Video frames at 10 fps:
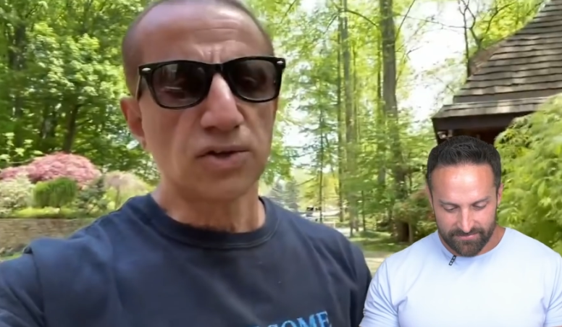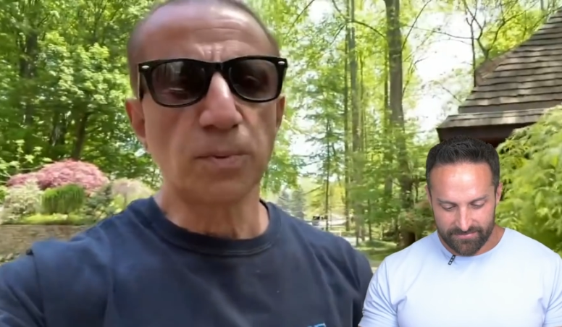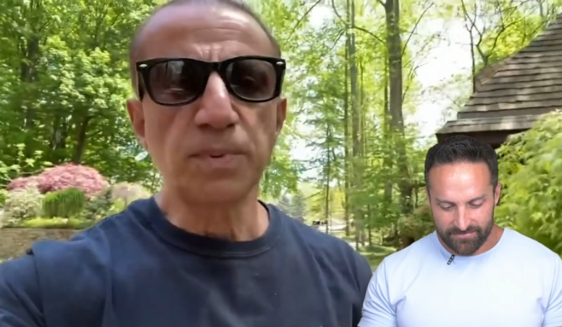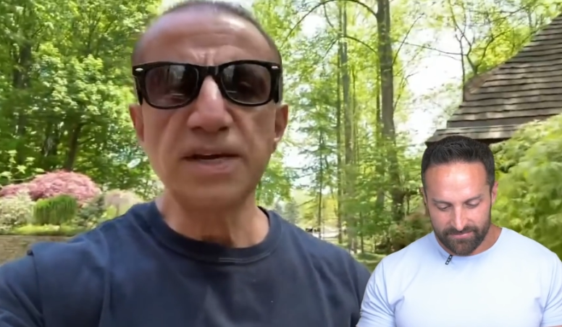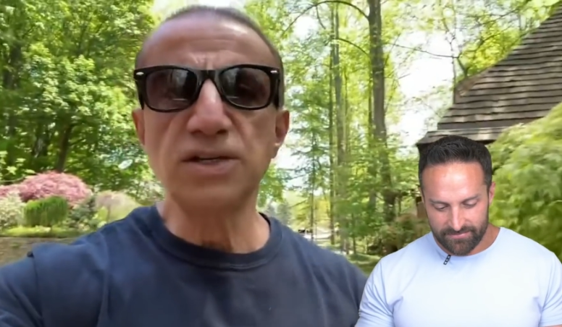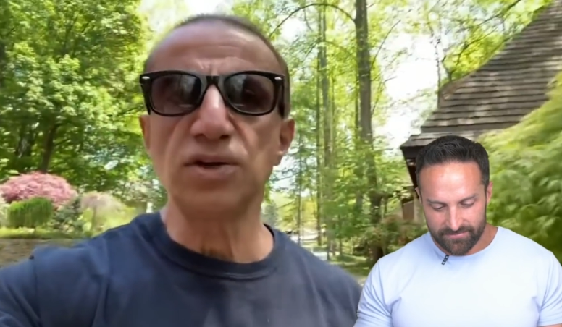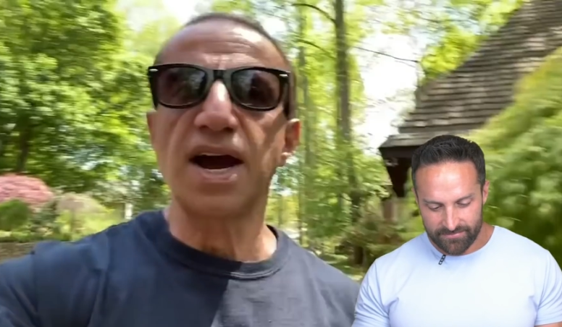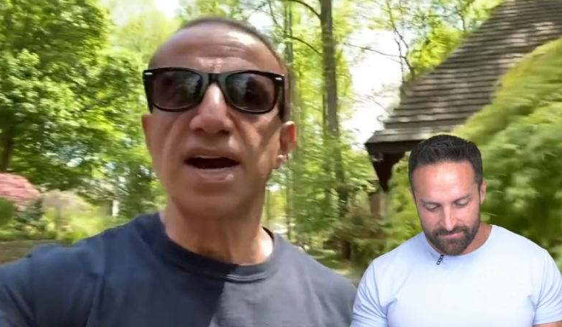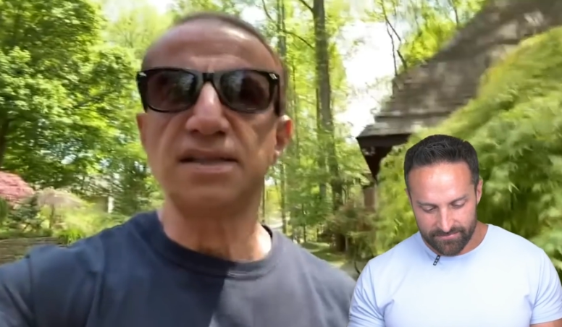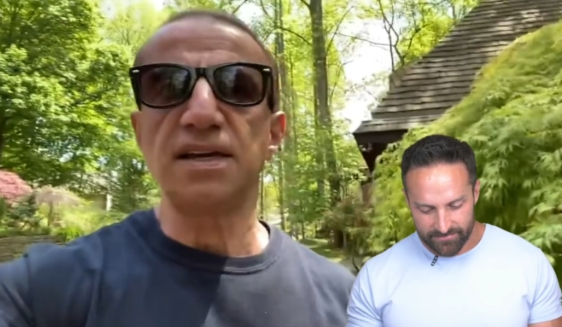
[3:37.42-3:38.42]
Speaker 1: So please, you
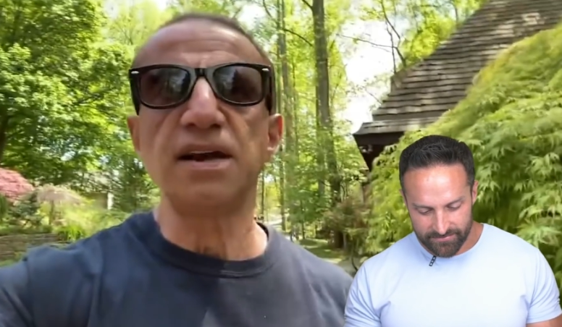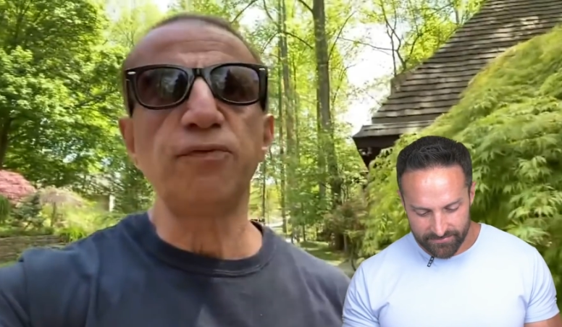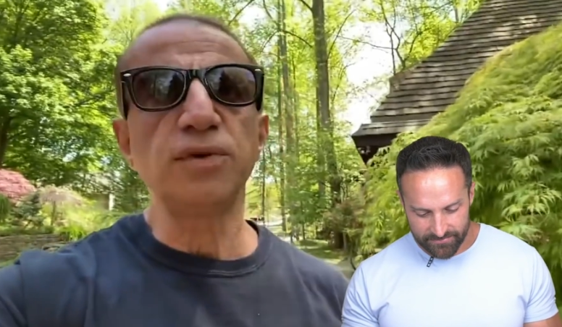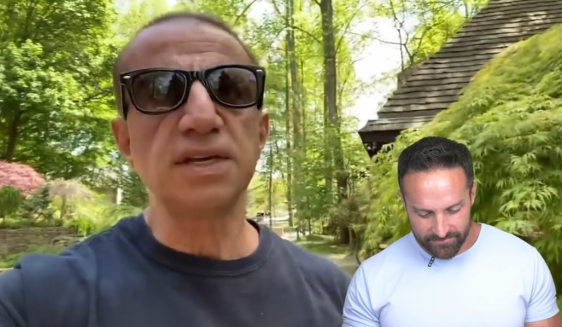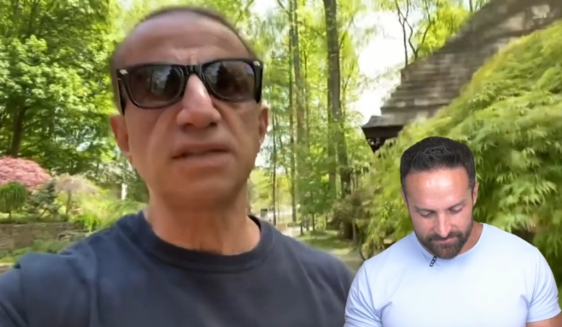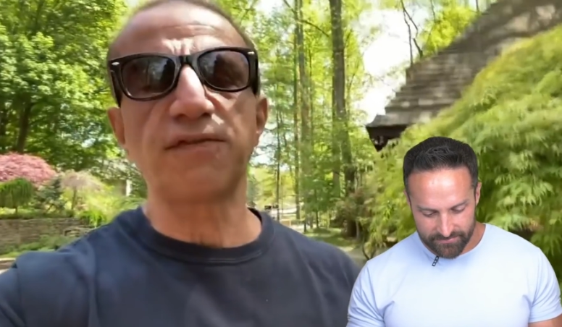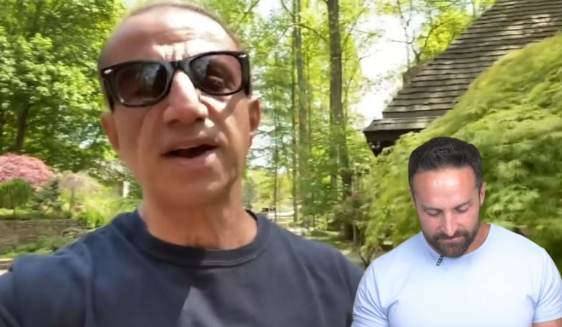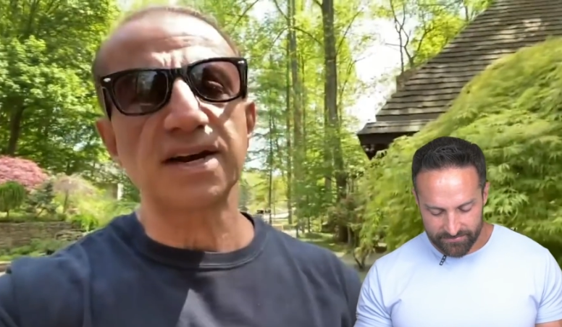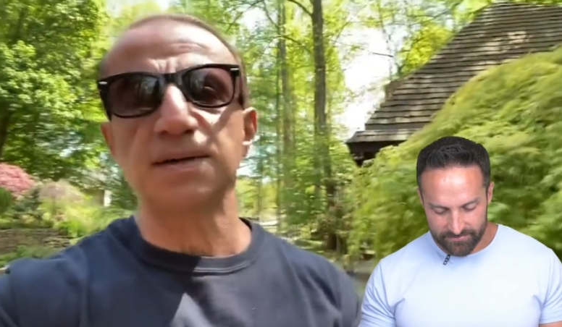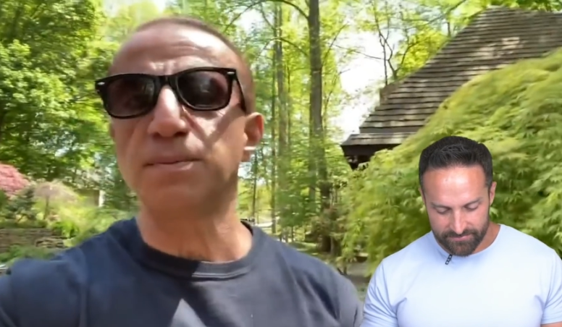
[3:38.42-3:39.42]
guys, enough with this
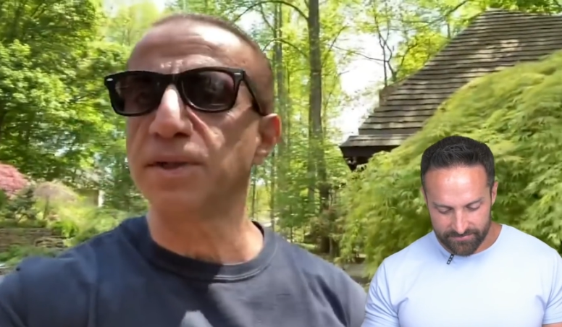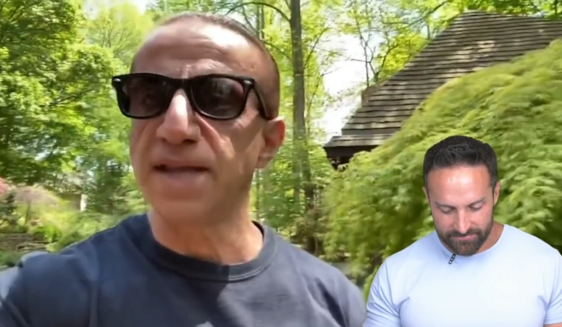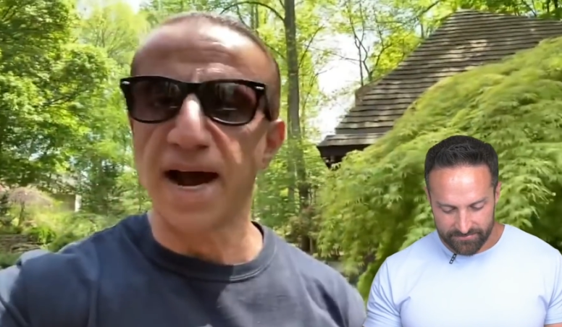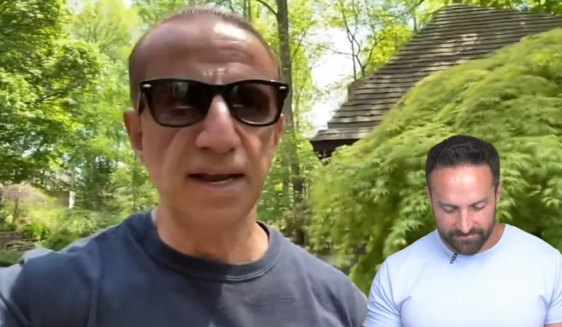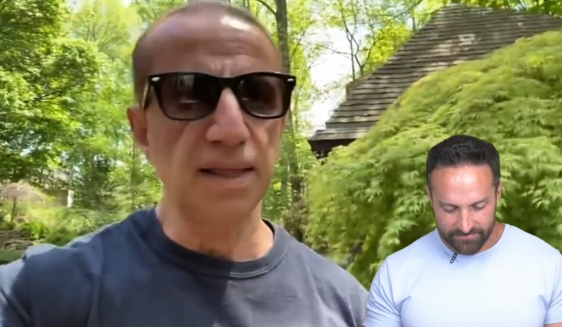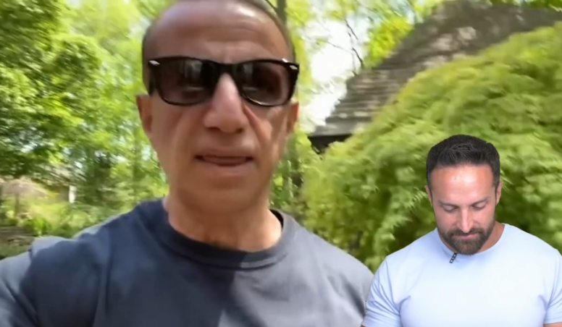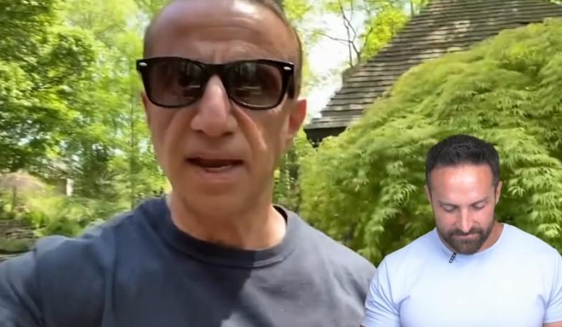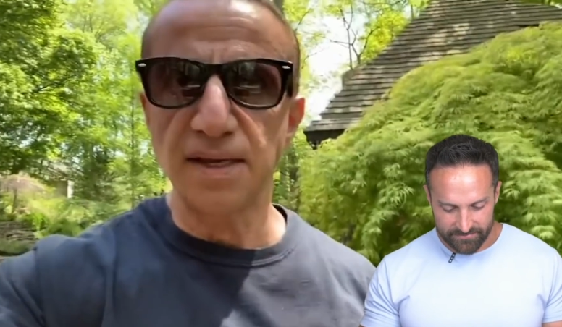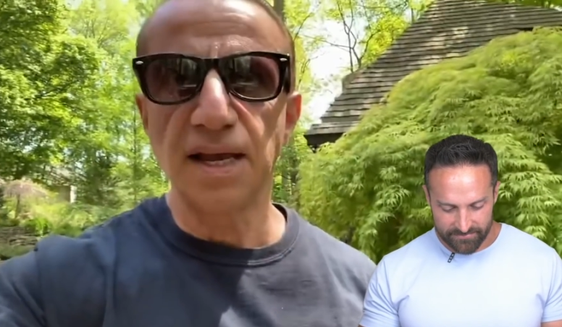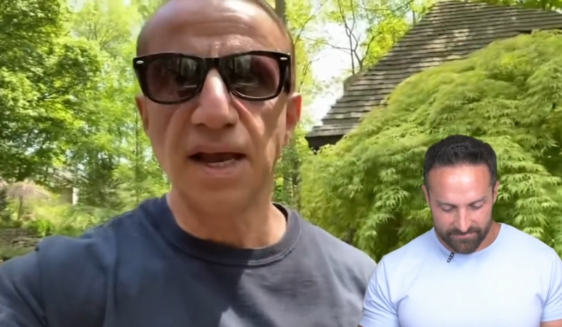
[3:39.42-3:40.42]
flexible diet
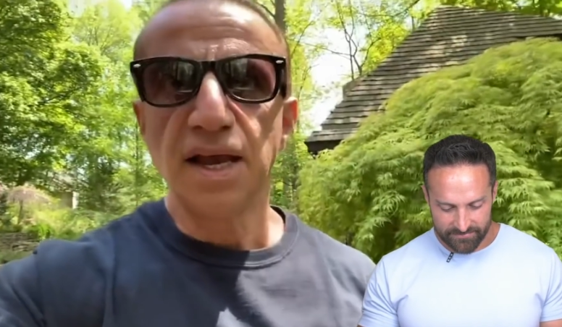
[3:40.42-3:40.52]
things.